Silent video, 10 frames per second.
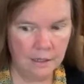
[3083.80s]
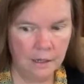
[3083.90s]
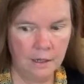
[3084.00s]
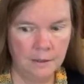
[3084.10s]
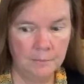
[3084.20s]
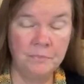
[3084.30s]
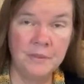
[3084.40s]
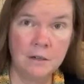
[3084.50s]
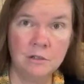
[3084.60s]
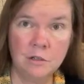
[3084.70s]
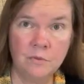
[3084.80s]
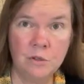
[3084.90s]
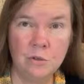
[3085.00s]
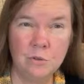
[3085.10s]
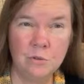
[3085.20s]
That'll give
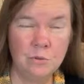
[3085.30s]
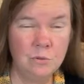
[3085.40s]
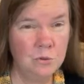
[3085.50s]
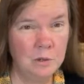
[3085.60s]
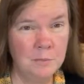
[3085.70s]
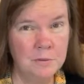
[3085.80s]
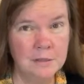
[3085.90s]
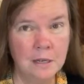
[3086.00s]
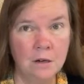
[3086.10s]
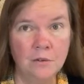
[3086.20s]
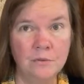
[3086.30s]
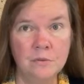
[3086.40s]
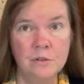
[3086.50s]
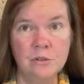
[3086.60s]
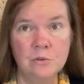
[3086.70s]
you 20% off your
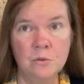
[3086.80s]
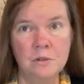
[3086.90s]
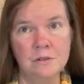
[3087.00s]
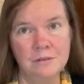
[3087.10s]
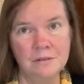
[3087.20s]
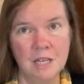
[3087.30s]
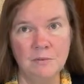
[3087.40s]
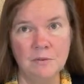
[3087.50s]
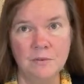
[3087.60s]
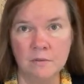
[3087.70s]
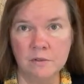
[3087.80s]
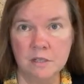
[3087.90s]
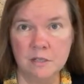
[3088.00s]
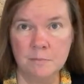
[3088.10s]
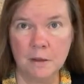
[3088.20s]
first order. It'll save you $5 or
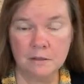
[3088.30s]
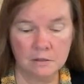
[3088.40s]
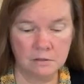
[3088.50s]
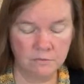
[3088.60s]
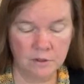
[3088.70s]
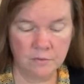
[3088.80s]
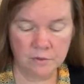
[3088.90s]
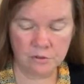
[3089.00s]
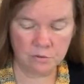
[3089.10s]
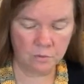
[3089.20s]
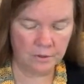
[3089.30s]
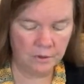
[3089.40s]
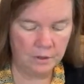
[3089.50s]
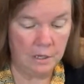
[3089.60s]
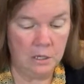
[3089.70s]
$6 for the first order.